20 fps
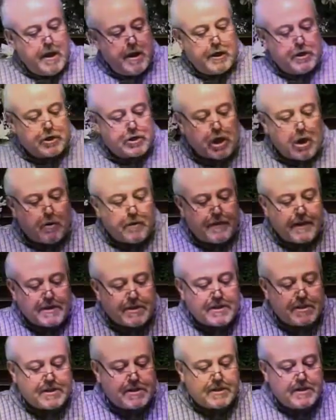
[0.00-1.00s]
So
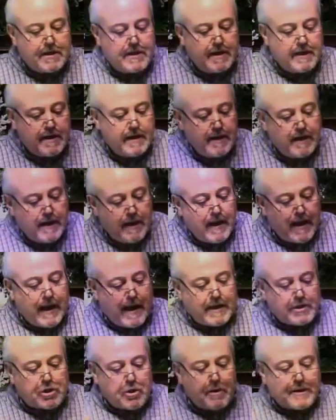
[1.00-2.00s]
this,
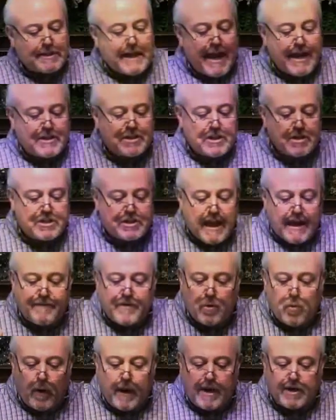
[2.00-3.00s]
uh, so it takes
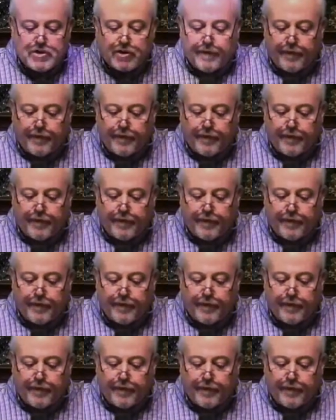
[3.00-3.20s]
seven weeks or